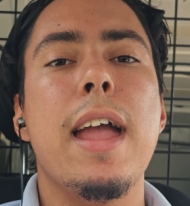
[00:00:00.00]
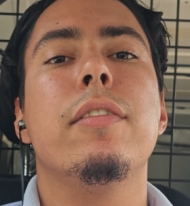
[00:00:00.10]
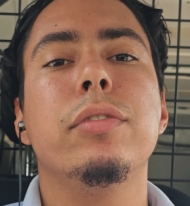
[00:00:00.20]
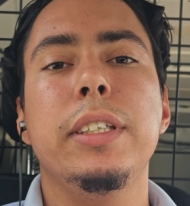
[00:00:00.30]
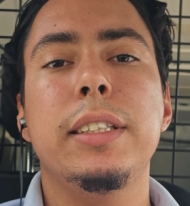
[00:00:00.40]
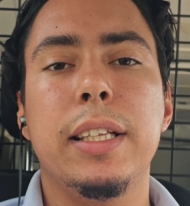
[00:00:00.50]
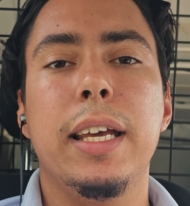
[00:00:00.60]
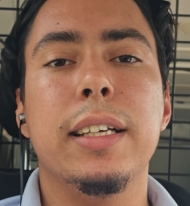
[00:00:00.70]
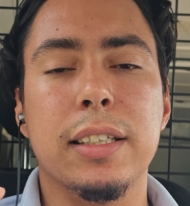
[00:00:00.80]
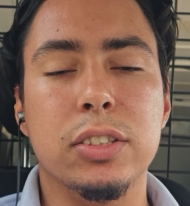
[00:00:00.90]

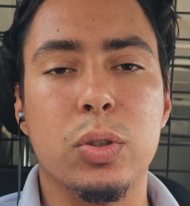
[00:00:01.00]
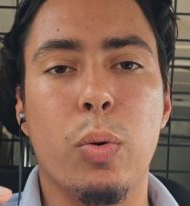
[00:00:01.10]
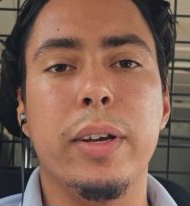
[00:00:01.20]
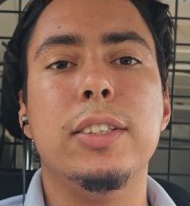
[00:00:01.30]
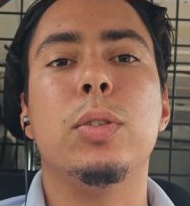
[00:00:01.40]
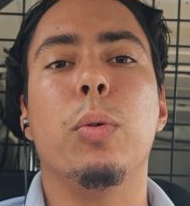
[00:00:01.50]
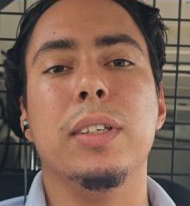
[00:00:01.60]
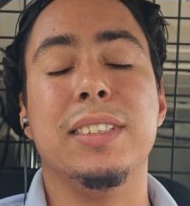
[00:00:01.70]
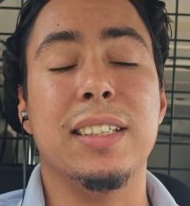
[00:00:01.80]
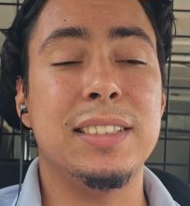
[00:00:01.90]
everything is going
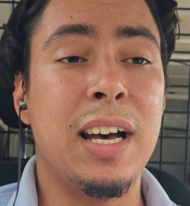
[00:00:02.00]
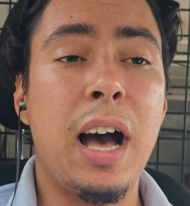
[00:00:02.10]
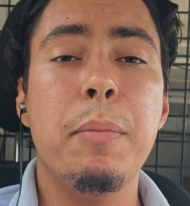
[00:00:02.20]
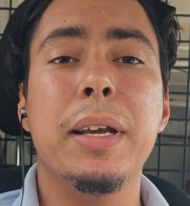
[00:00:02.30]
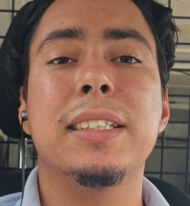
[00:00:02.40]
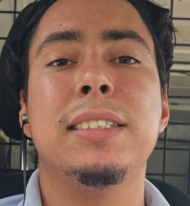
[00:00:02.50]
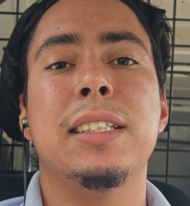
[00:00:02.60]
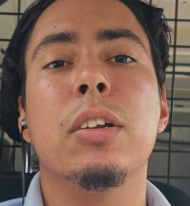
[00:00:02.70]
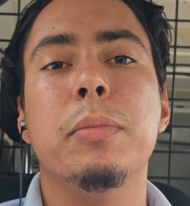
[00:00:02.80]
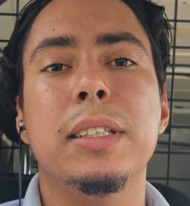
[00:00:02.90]
towards atomic
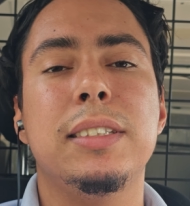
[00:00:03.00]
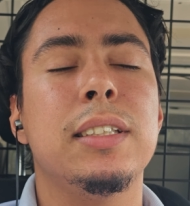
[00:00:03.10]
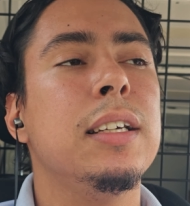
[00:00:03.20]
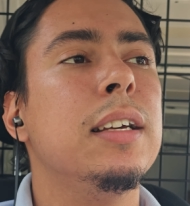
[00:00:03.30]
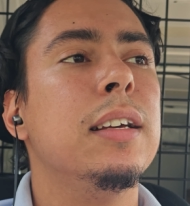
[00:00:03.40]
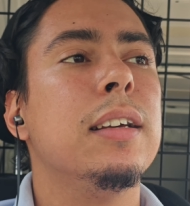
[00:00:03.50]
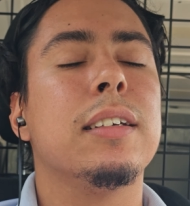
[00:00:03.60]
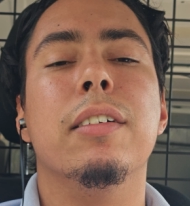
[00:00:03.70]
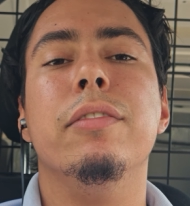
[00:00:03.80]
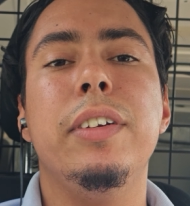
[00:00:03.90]
settlements,
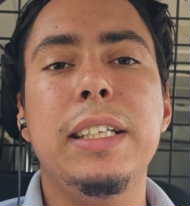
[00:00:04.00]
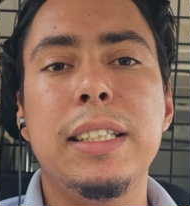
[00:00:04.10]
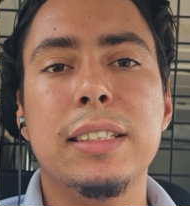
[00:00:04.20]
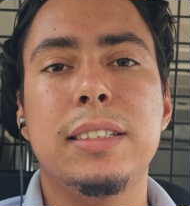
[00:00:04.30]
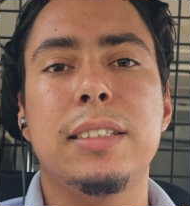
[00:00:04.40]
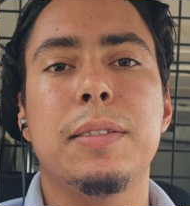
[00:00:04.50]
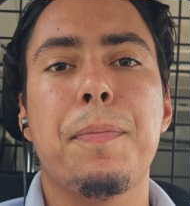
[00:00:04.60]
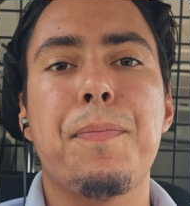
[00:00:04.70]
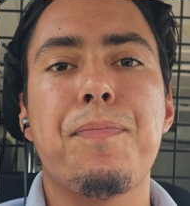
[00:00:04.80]
convenience